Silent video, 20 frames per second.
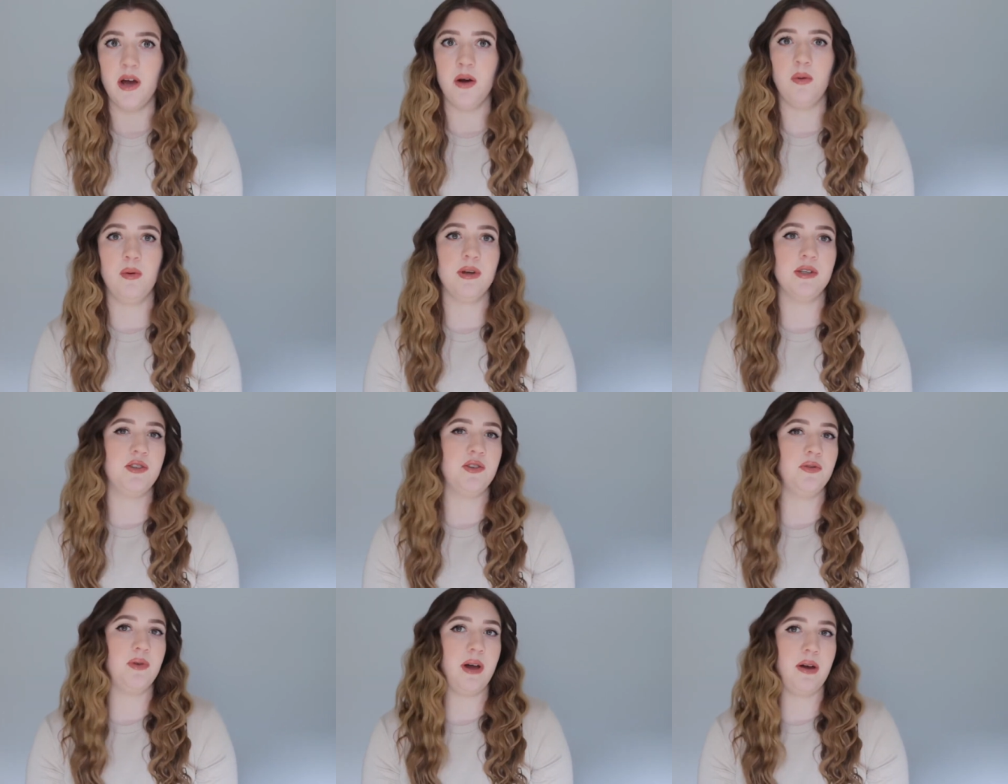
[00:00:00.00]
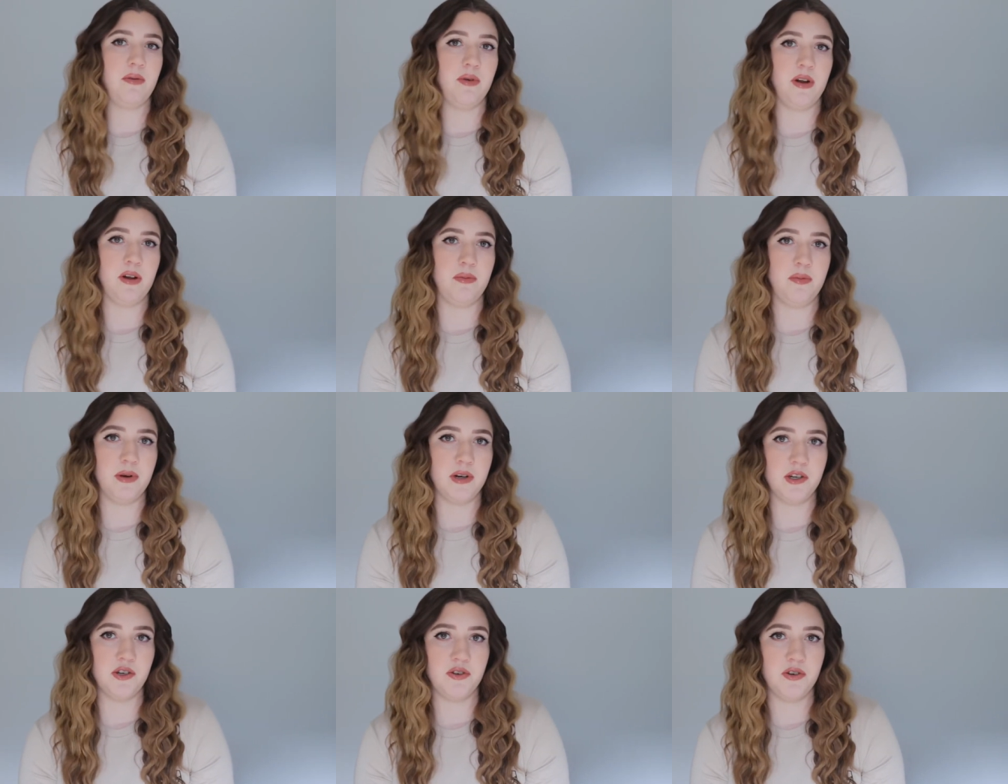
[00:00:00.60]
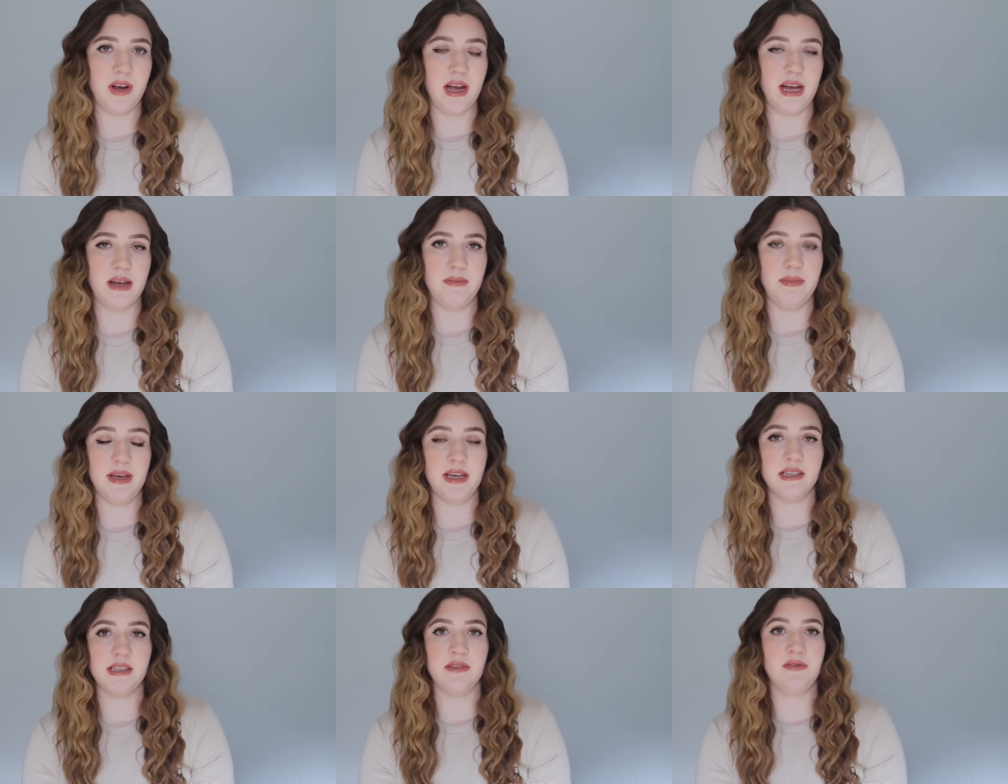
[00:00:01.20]
What do I want to portray?
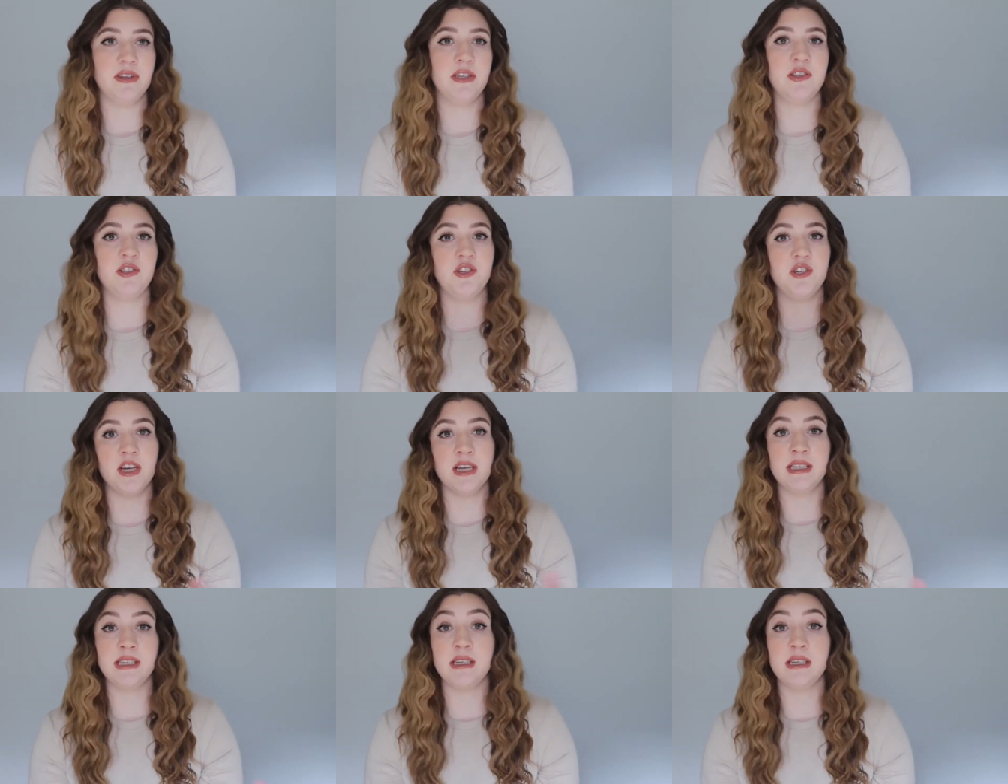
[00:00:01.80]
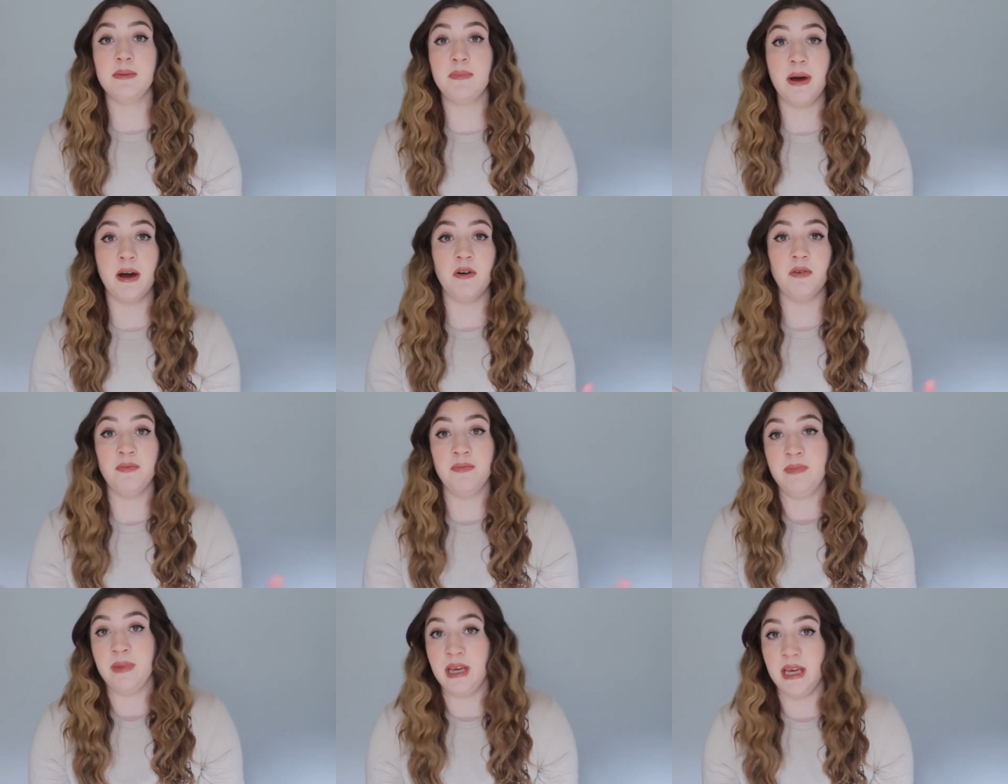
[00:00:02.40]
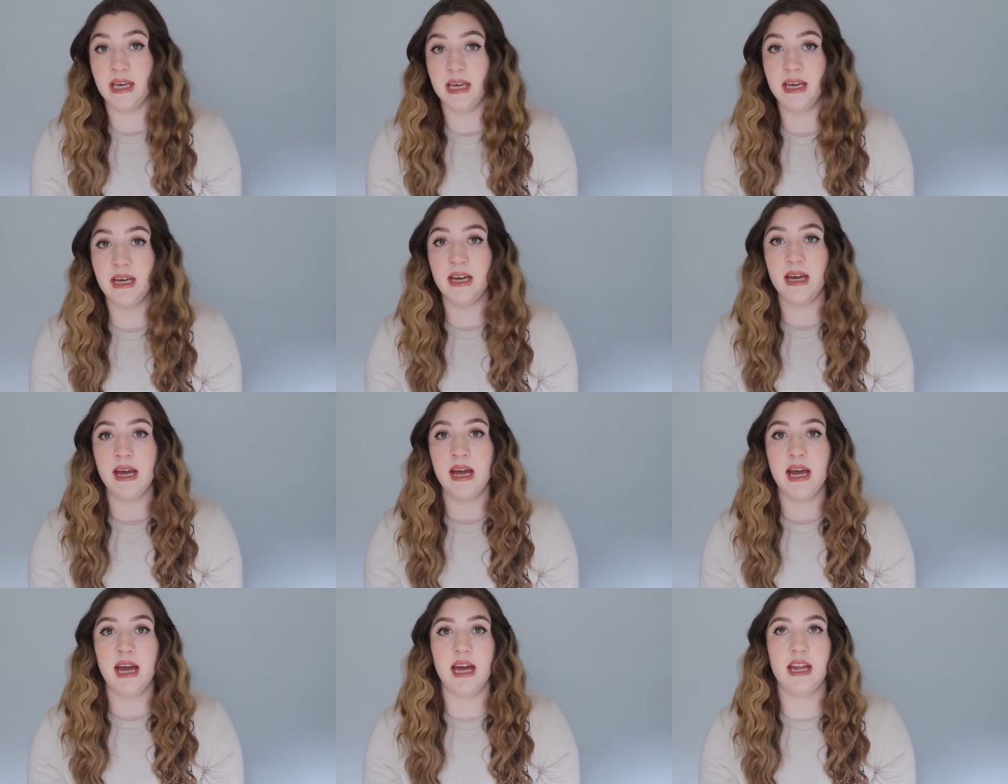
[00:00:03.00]
Because if it's just about me
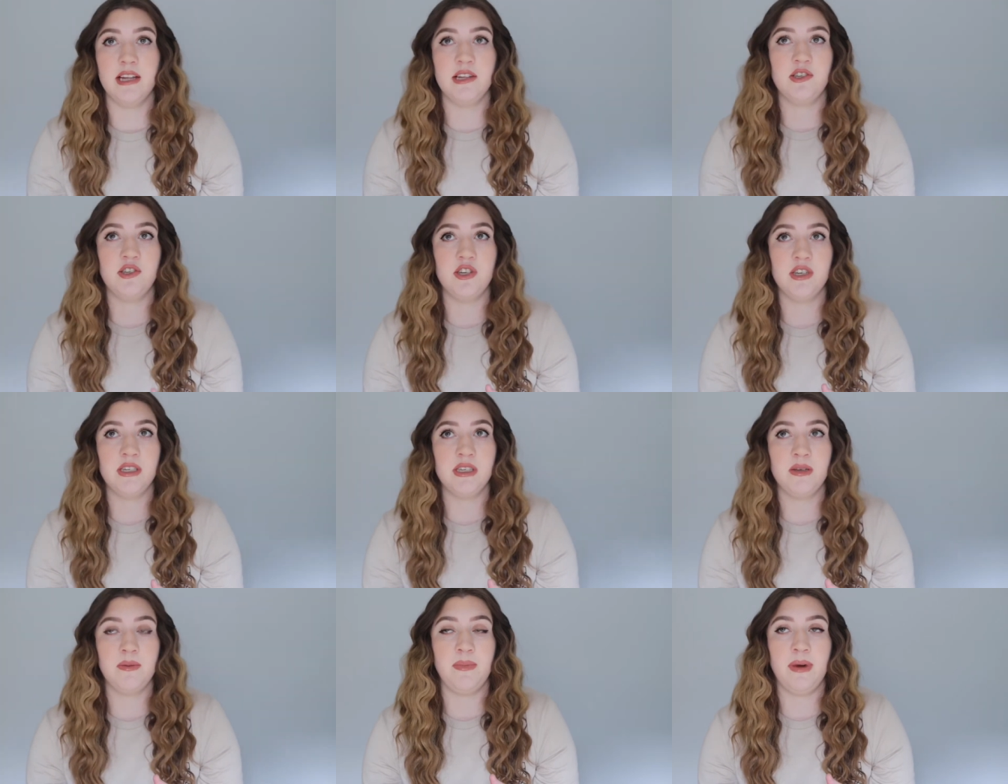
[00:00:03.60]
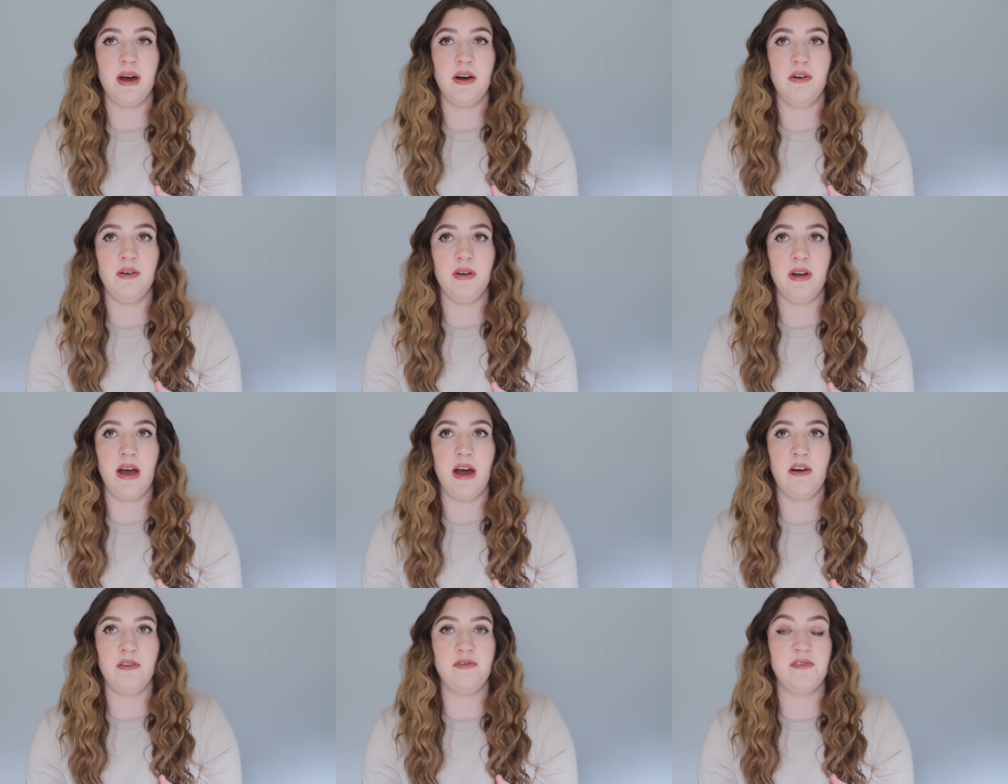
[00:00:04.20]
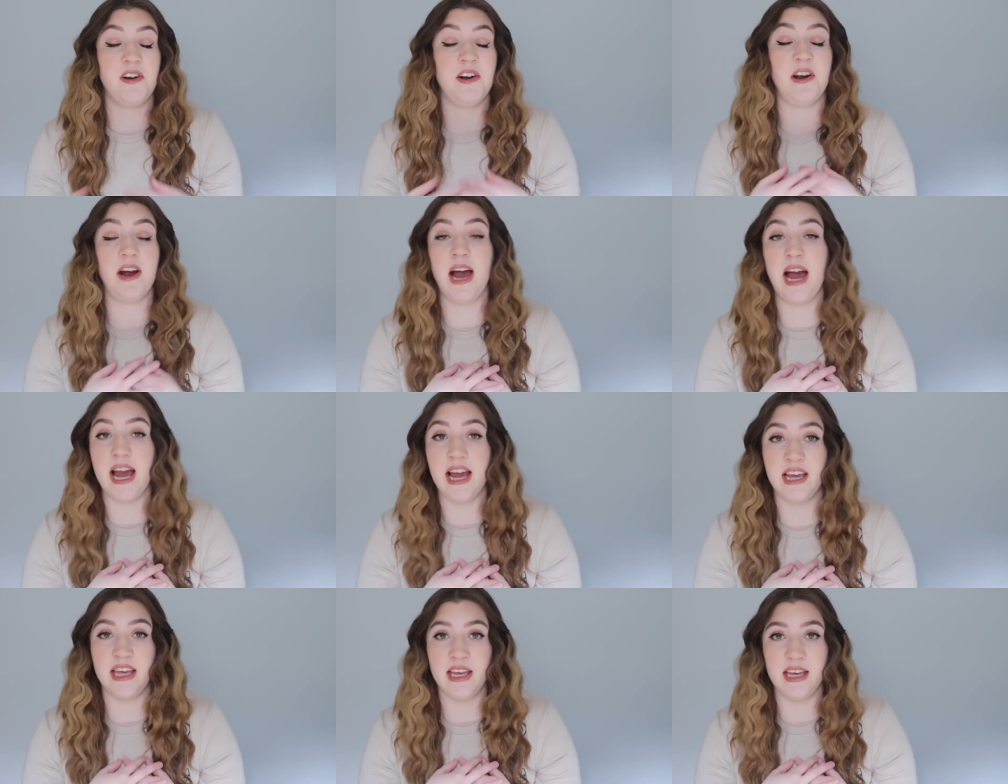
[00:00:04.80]
and it's just about how far
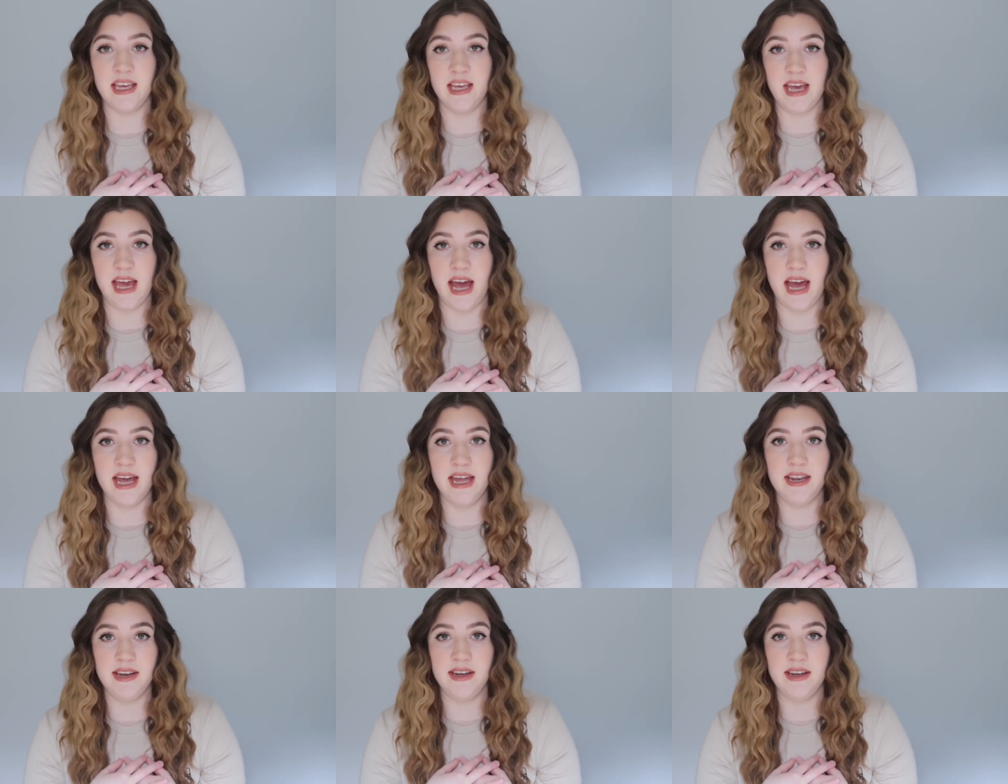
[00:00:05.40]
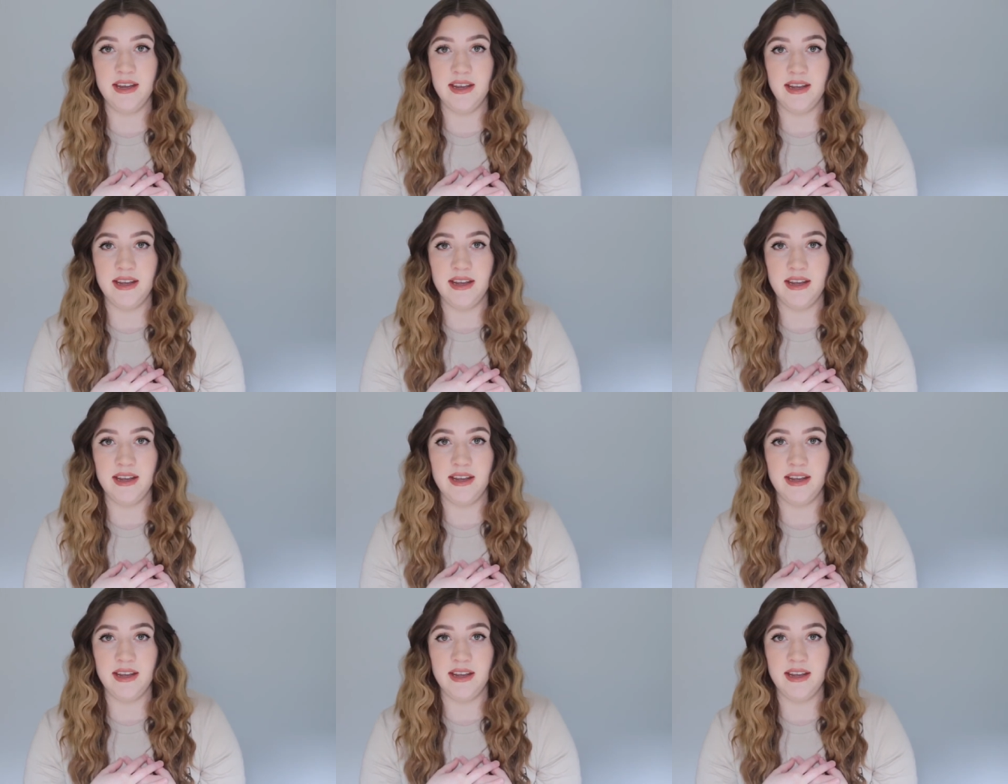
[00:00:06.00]
I can get,